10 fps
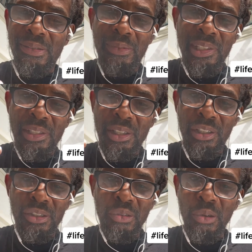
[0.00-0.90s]
This is a
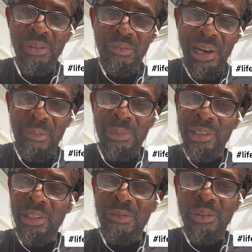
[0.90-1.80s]
controlled environment.
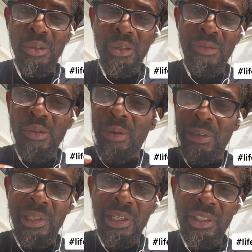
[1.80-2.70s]
If you want
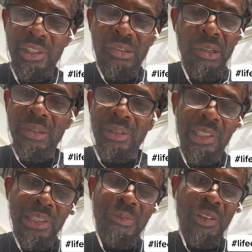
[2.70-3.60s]
to be under control, then
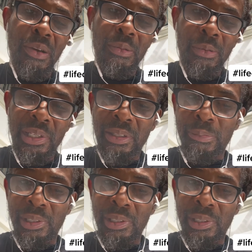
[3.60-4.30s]
keep flowing with it.